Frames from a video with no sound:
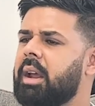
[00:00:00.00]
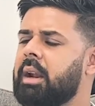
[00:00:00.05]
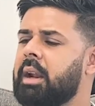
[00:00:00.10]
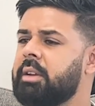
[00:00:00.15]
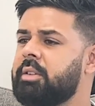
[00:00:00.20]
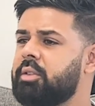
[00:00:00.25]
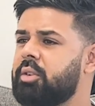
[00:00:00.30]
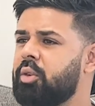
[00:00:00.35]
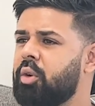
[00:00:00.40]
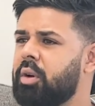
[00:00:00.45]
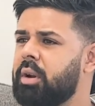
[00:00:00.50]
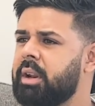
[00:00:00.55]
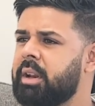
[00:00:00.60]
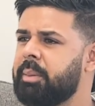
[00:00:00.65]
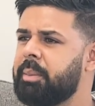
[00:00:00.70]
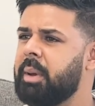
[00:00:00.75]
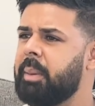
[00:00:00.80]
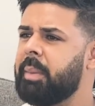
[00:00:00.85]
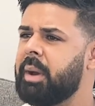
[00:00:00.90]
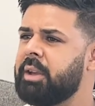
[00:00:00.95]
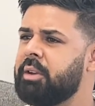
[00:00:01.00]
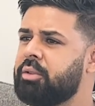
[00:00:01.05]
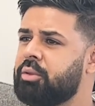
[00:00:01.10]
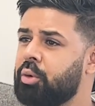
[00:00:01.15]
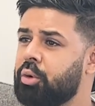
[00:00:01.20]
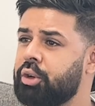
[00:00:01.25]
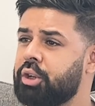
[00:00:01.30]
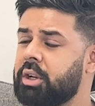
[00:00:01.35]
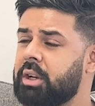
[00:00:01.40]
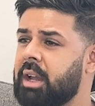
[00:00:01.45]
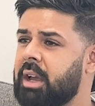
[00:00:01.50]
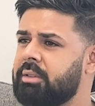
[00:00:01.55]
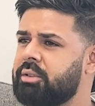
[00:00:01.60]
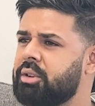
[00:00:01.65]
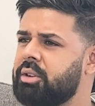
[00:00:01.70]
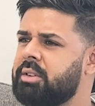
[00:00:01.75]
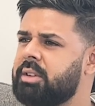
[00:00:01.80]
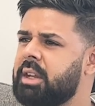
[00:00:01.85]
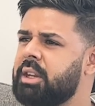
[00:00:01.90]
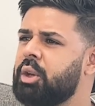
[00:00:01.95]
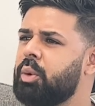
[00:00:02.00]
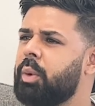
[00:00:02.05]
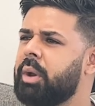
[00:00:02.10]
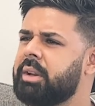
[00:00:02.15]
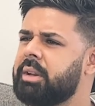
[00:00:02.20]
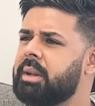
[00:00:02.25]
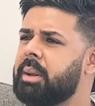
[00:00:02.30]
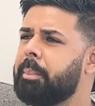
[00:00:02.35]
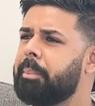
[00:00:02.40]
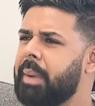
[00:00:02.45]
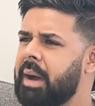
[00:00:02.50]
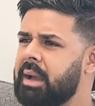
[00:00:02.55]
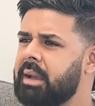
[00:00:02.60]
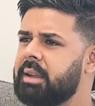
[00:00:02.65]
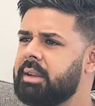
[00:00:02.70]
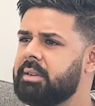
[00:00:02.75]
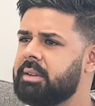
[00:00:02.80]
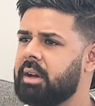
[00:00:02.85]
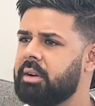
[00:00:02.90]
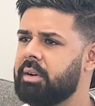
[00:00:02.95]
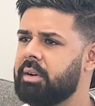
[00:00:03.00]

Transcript: let's talk a little bit about your social life. So you said you worked in a bank, is that